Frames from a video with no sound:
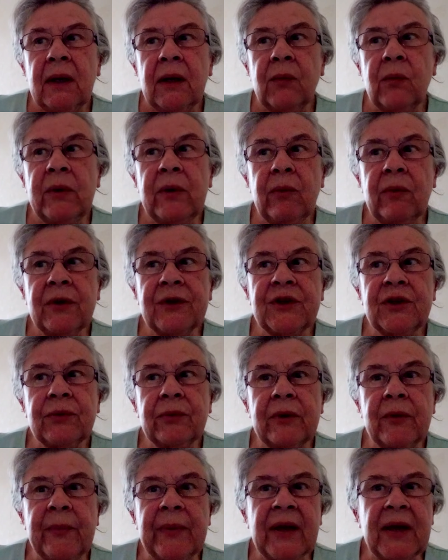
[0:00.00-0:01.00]
We want to
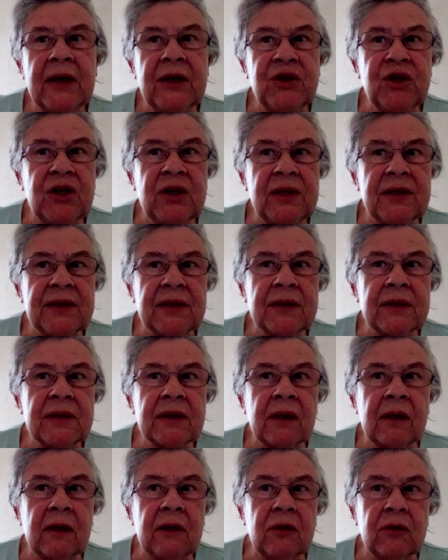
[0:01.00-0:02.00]
obey Jesus,
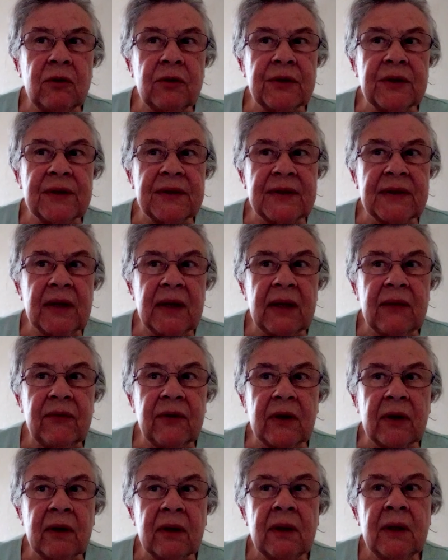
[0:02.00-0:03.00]
our Lord and
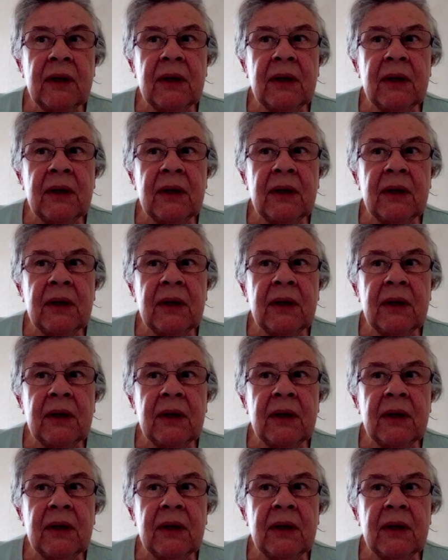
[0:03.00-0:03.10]
Saviour,